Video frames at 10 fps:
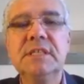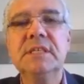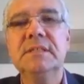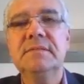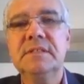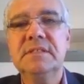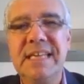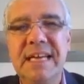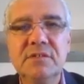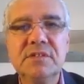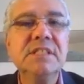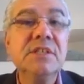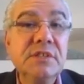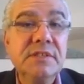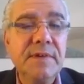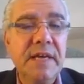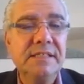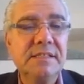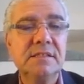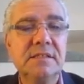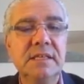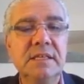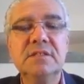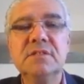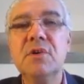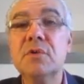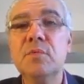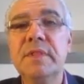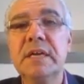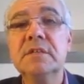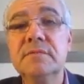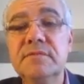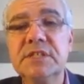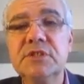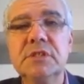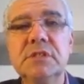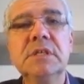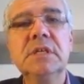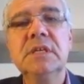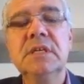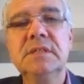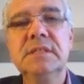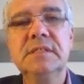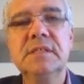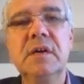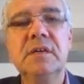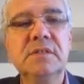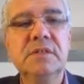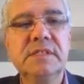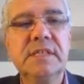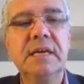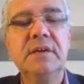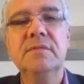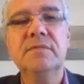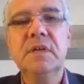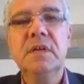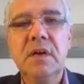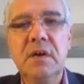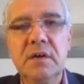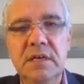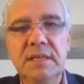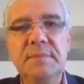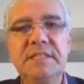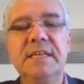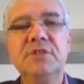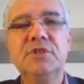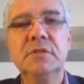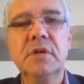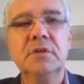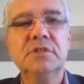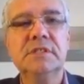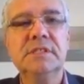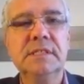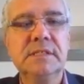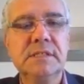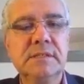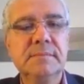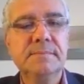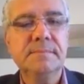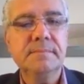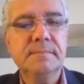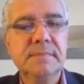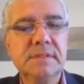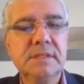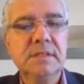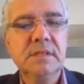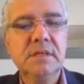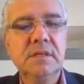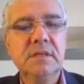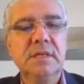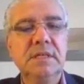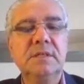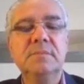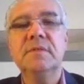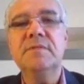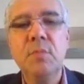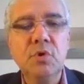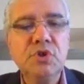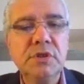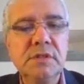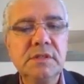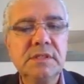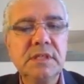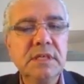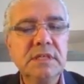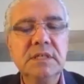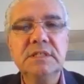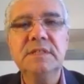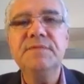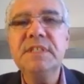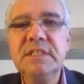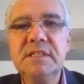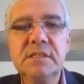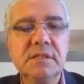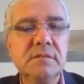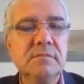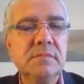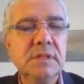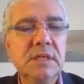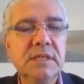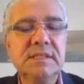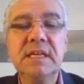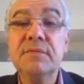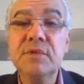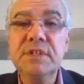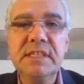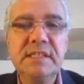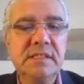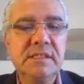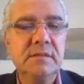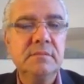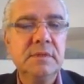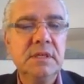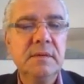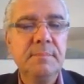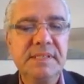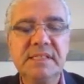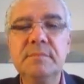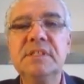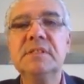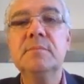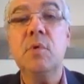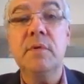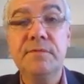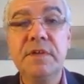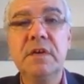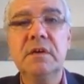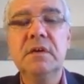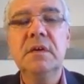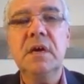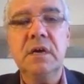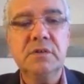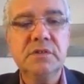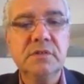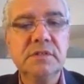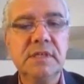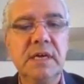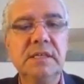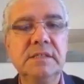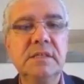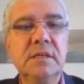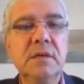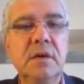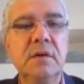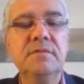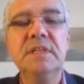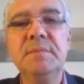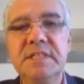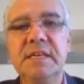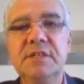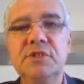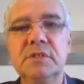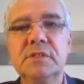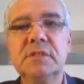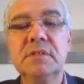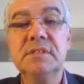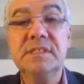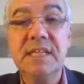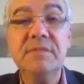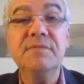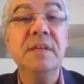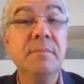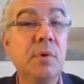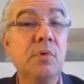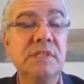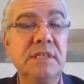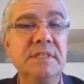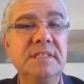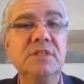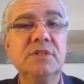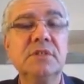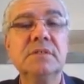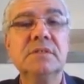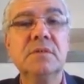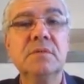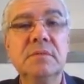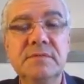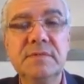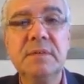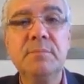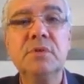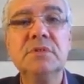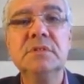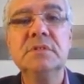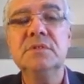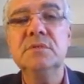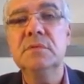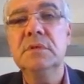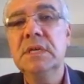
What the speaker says: and sad or serious face and then talk without conviction, these are the sign of a limitation consciousness. In terms of emotions, defeatism, self-criticism, pessimism, or fear are also signs of limitations, self-imposed limitations. So it's very important to